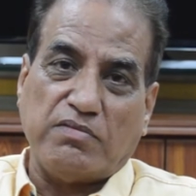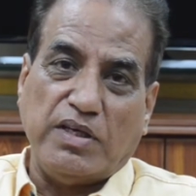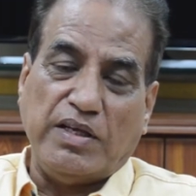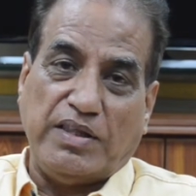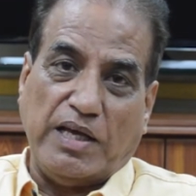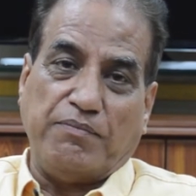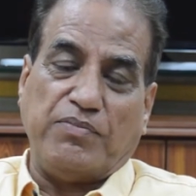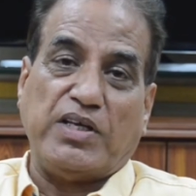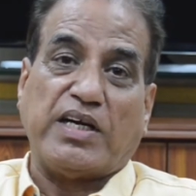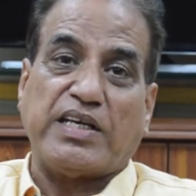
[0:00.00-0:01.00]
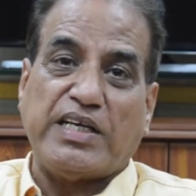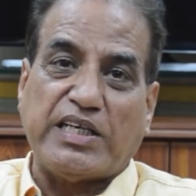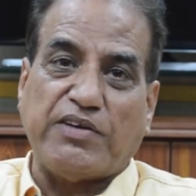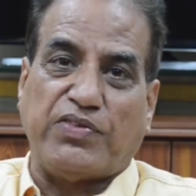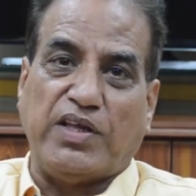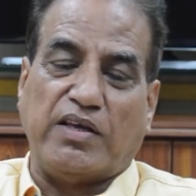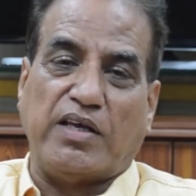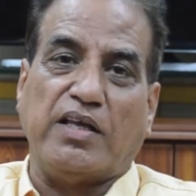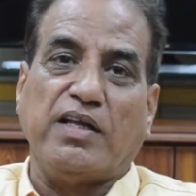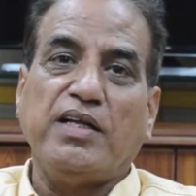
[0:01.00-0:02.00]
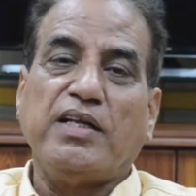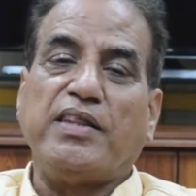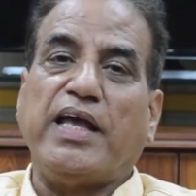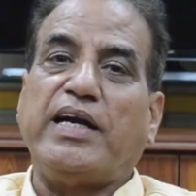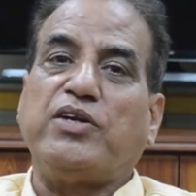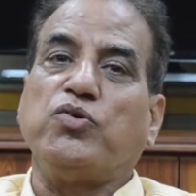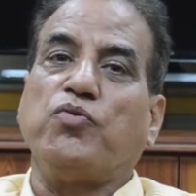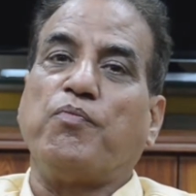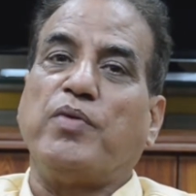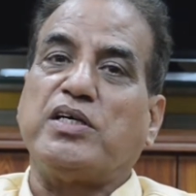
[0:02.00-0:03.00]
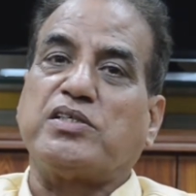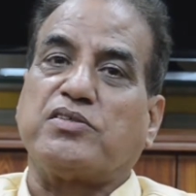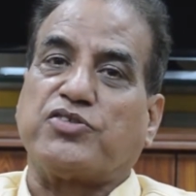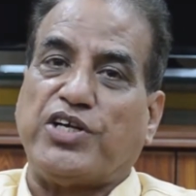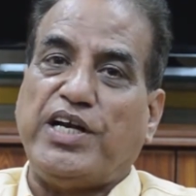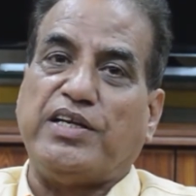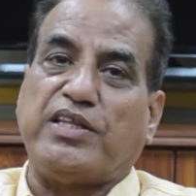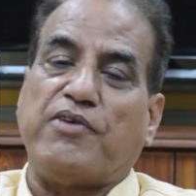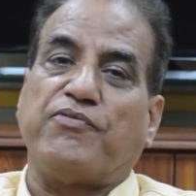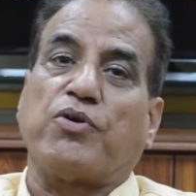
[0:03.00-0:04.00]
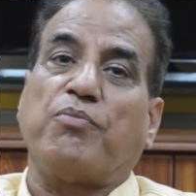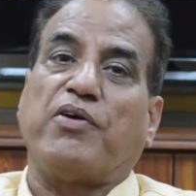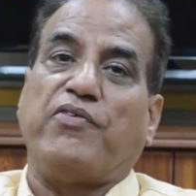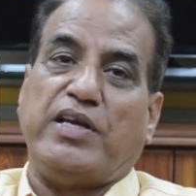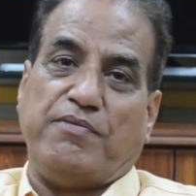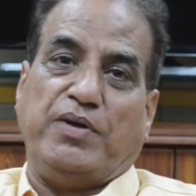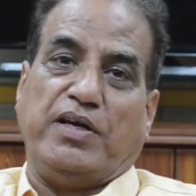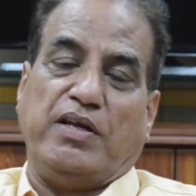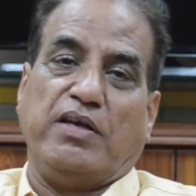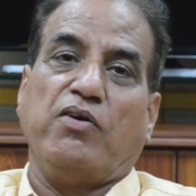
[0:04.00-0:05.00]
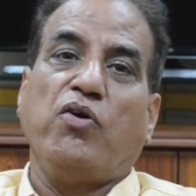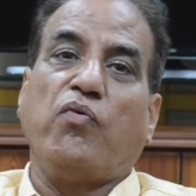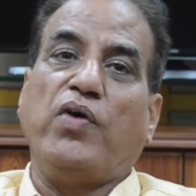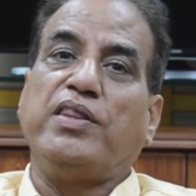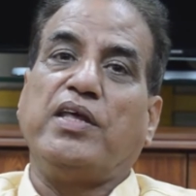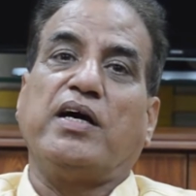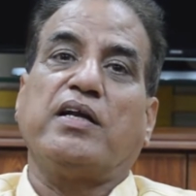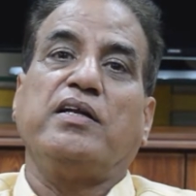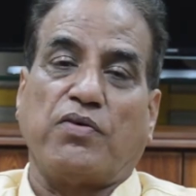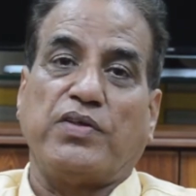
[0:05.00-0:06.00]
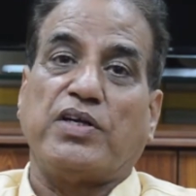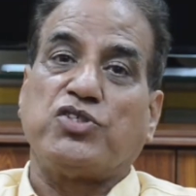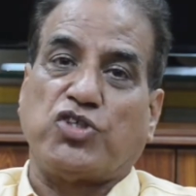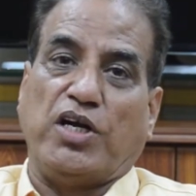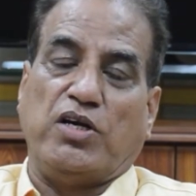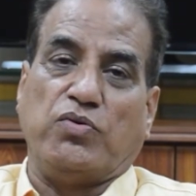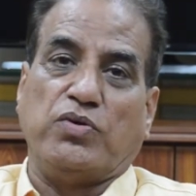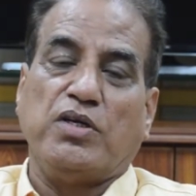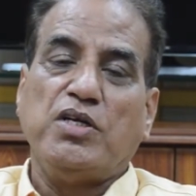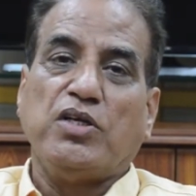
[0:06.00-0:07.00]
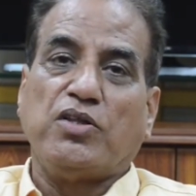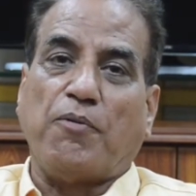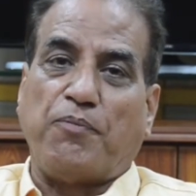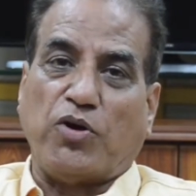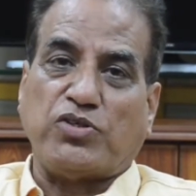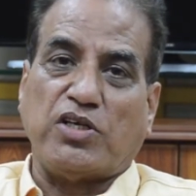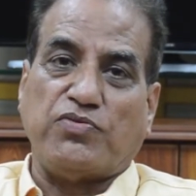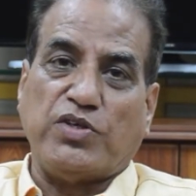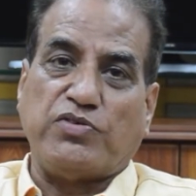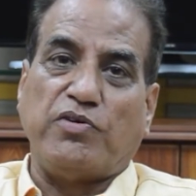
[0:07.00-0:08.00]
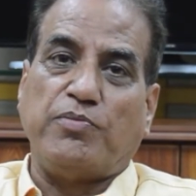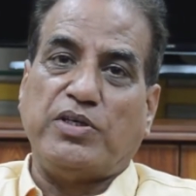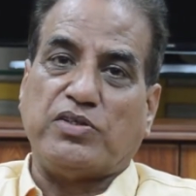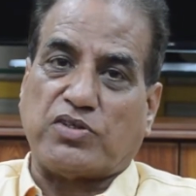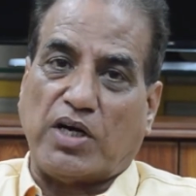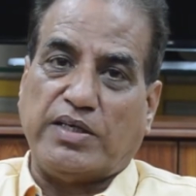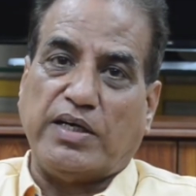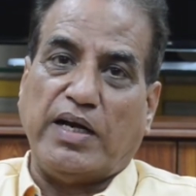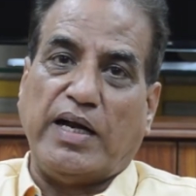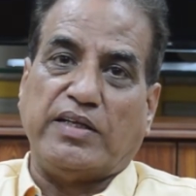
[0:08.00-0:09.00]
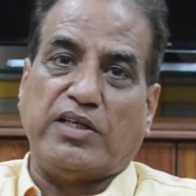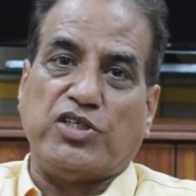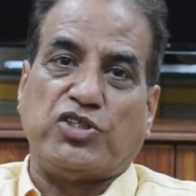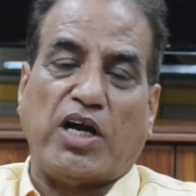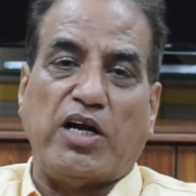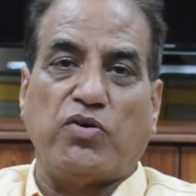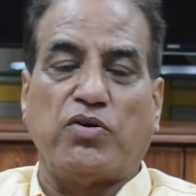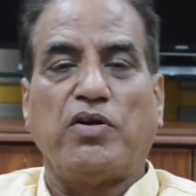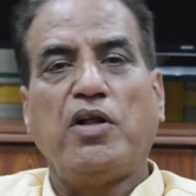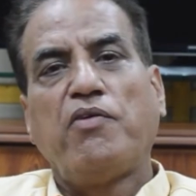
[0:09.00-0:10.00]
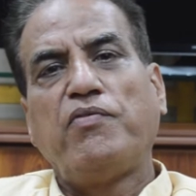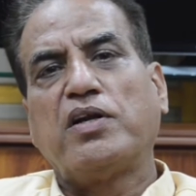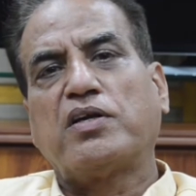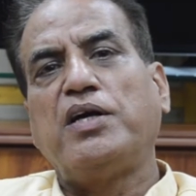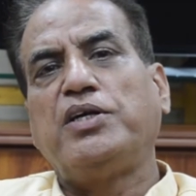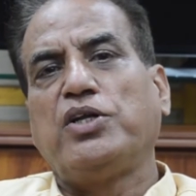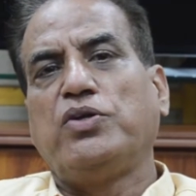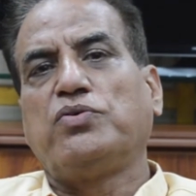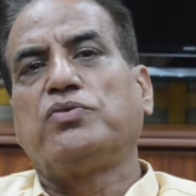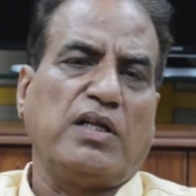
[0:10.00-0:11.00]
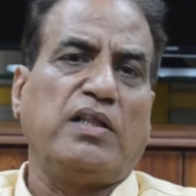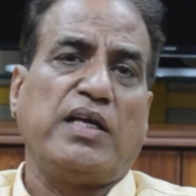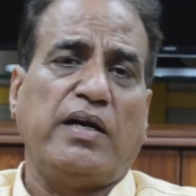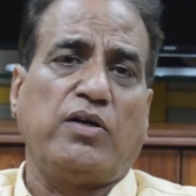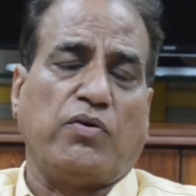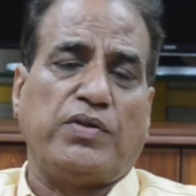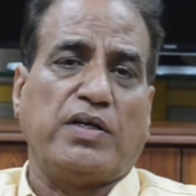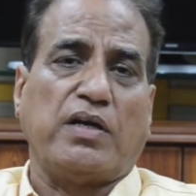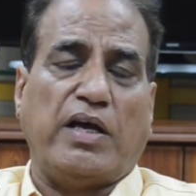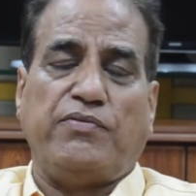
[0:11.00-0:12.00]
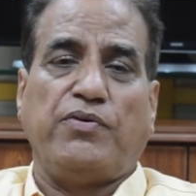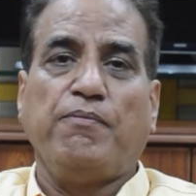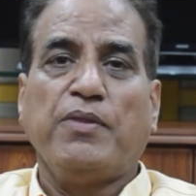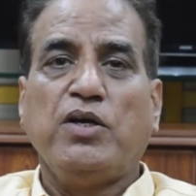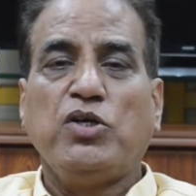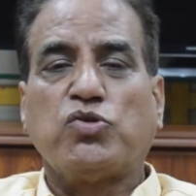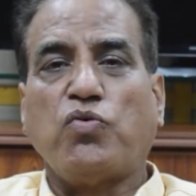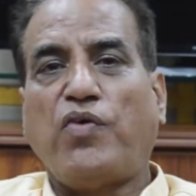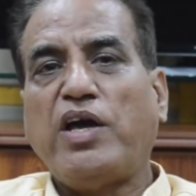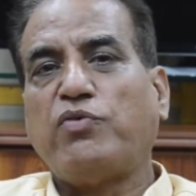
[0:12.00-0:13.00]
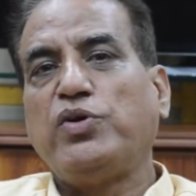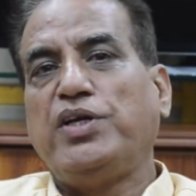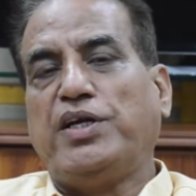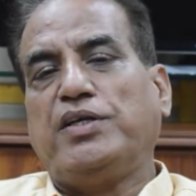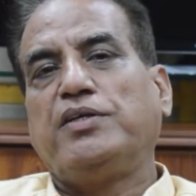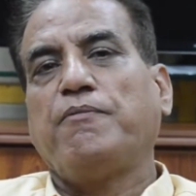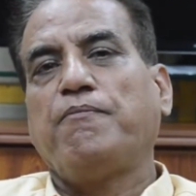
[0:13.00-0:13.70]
in them the creative thinking, that you must train them from the very beginning when they are in their childhood. The process which will be started at their childhood will continue till the end of their life. So why we need it?